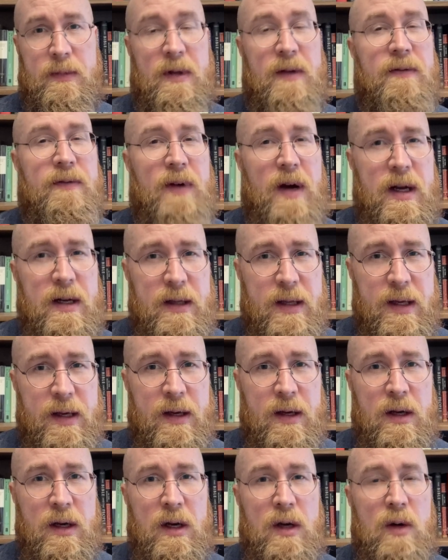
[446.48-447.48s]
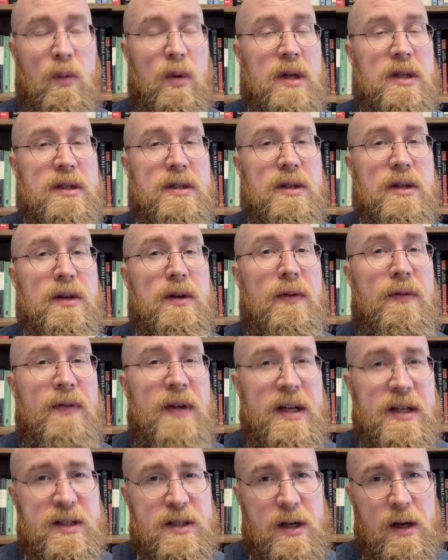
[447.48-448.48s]
And finally, once you
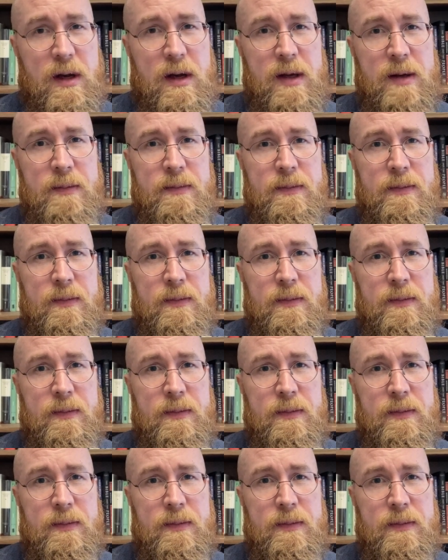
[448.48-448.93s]
finish gutting,